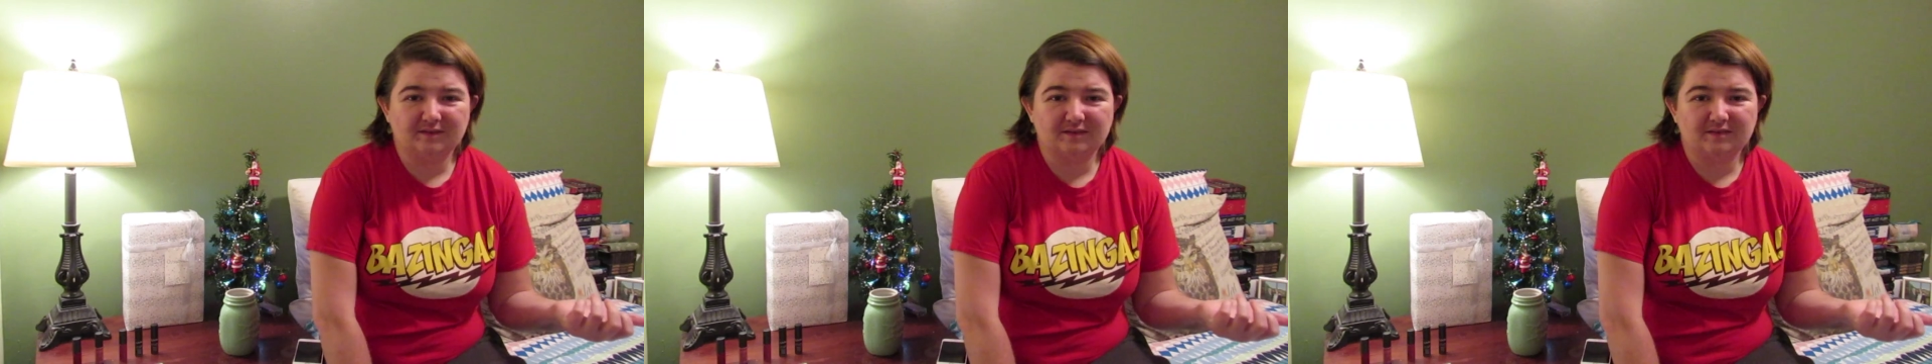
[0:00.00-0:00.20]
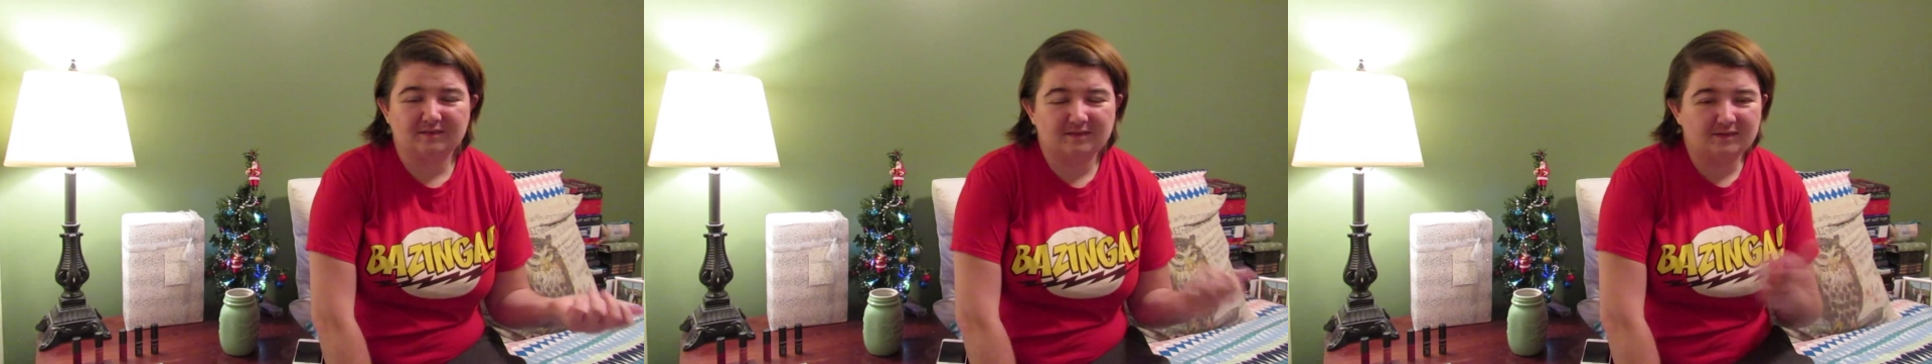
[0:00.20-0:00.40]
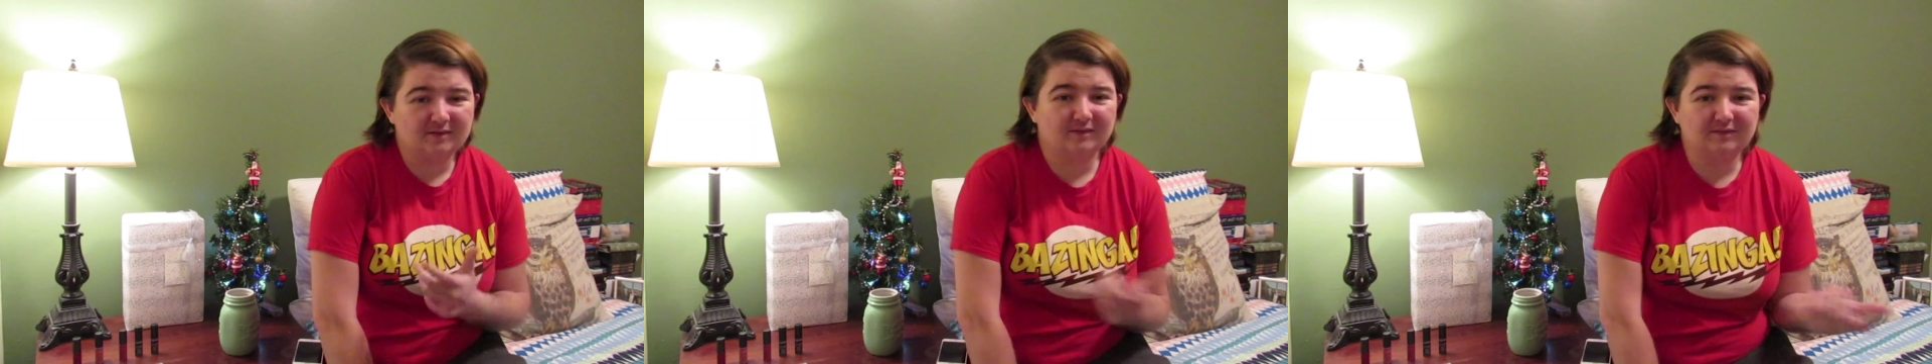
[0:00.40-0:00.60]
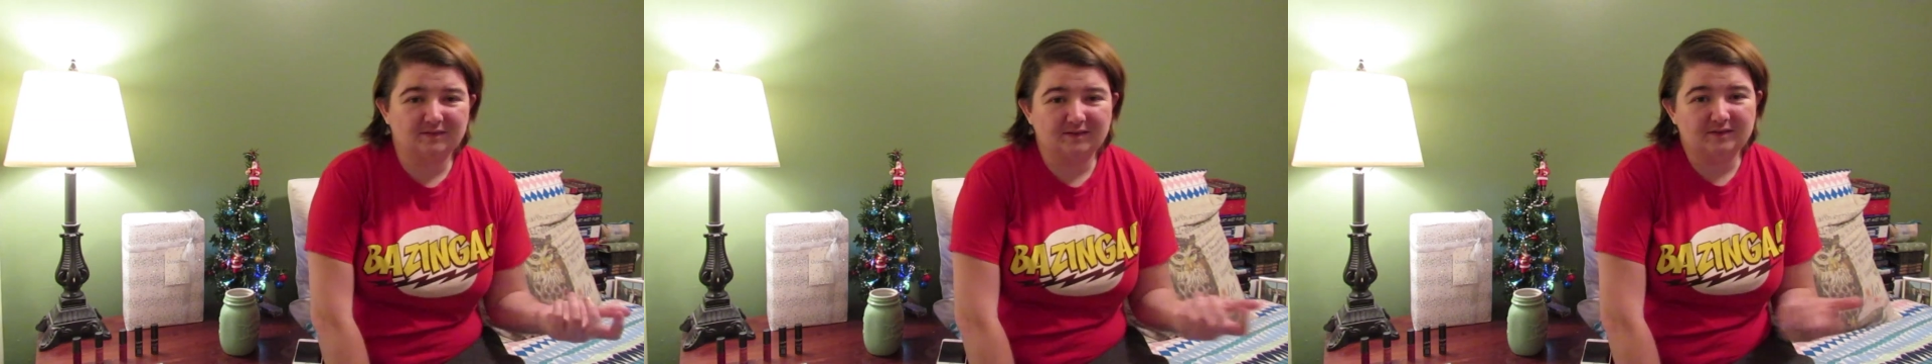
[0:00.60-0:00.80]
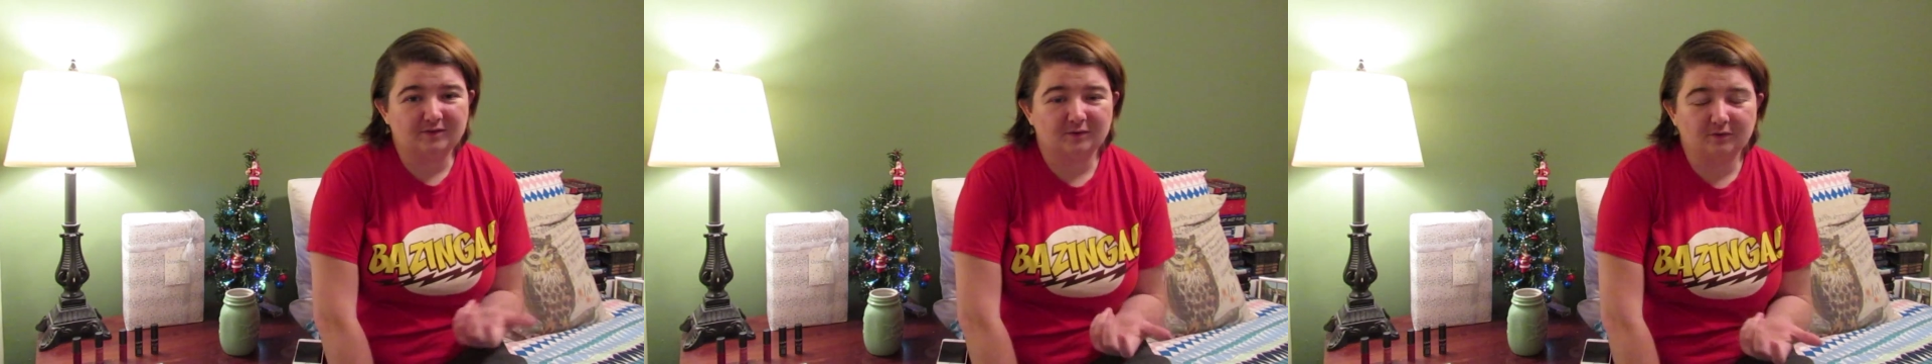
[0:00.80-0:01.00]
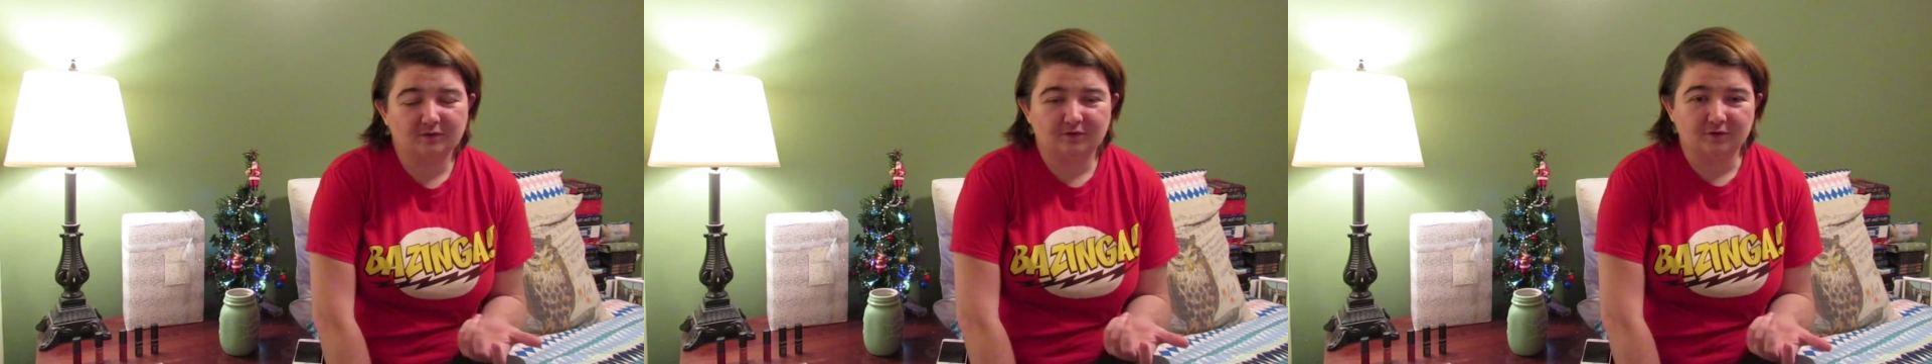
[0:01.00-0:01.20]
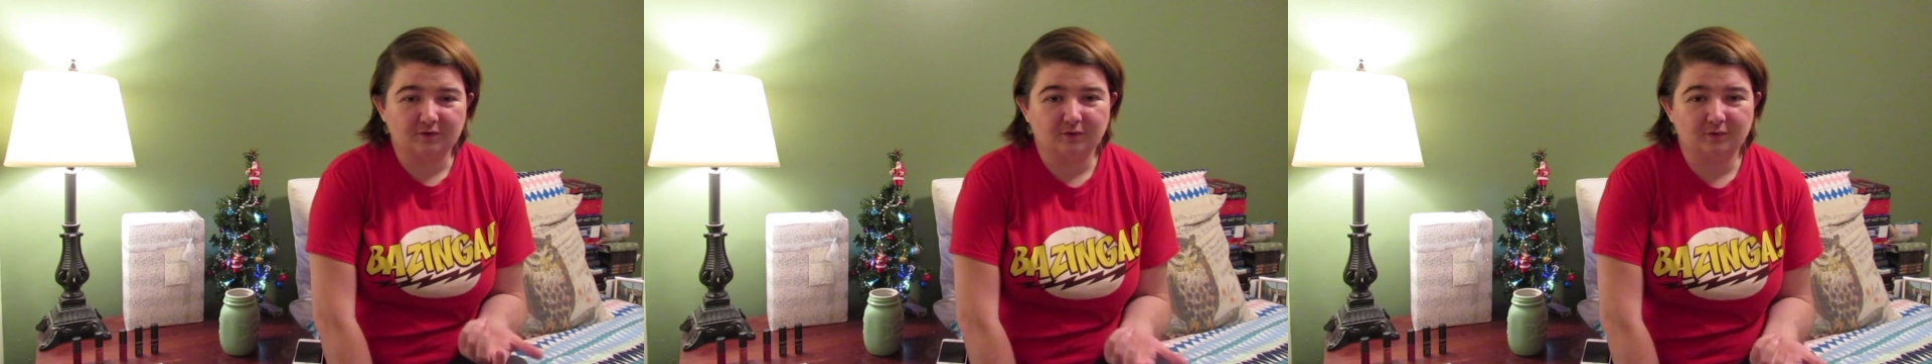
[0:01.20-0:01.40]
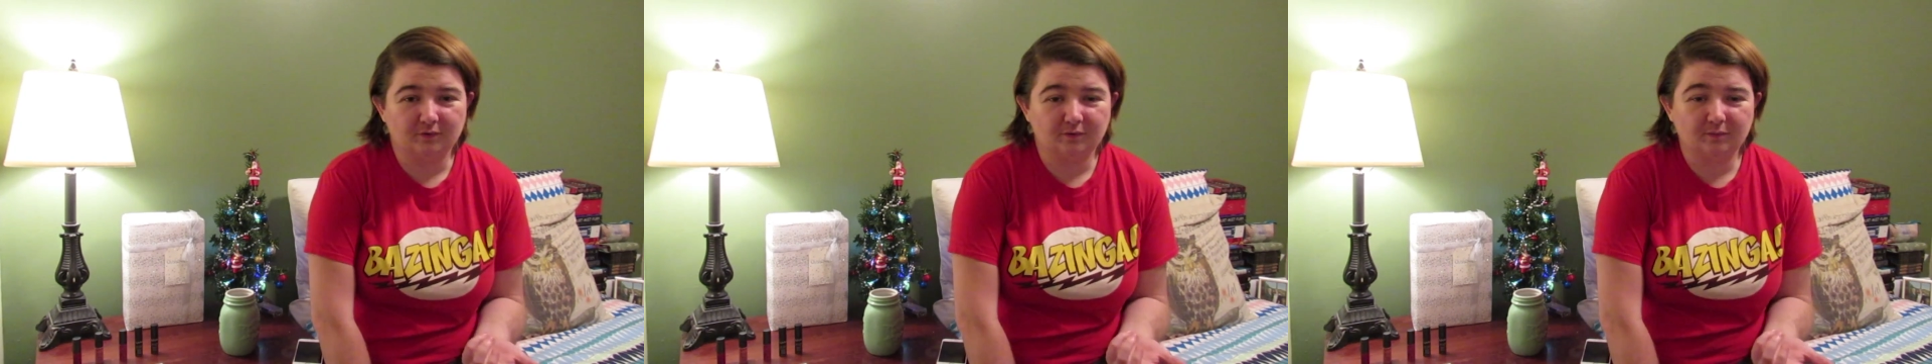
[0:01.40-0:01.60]
I still see Doctor
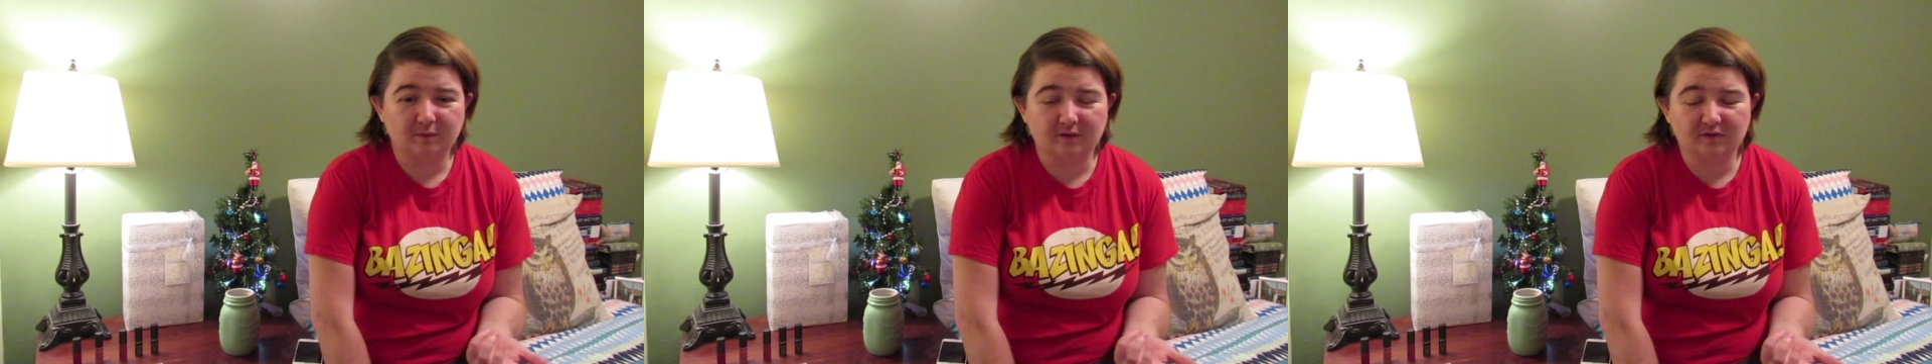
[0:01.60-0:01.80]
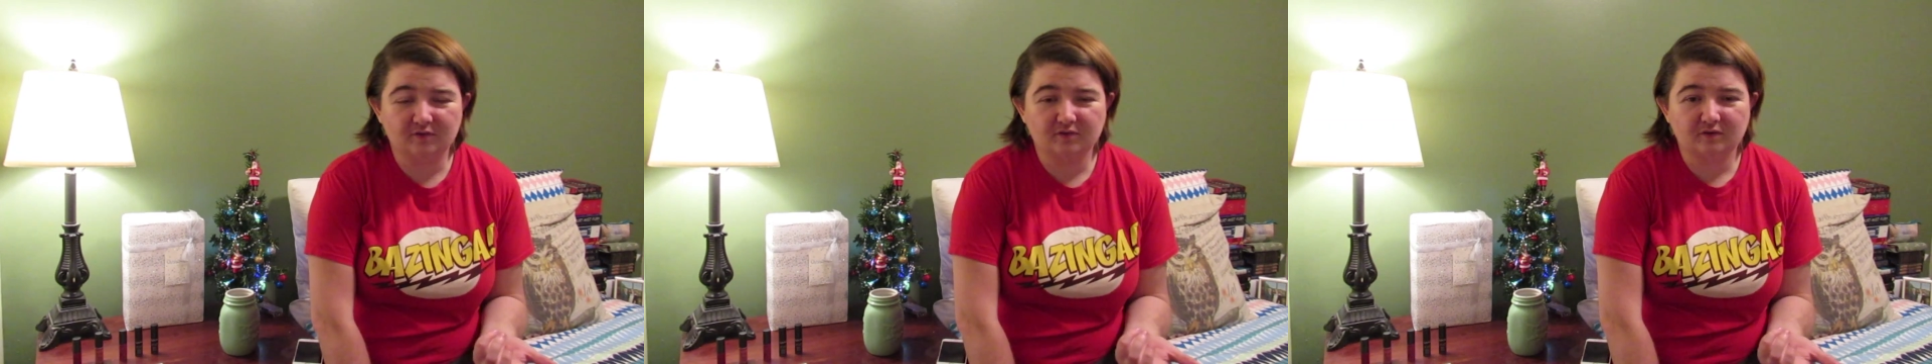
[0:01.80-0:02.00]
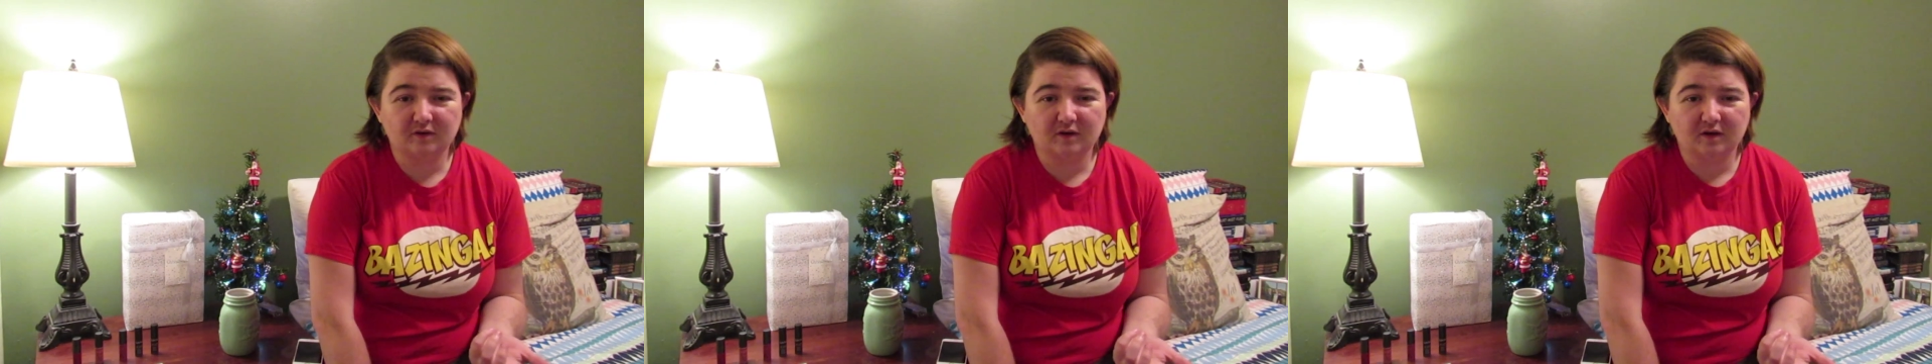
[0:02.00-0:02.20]
Who which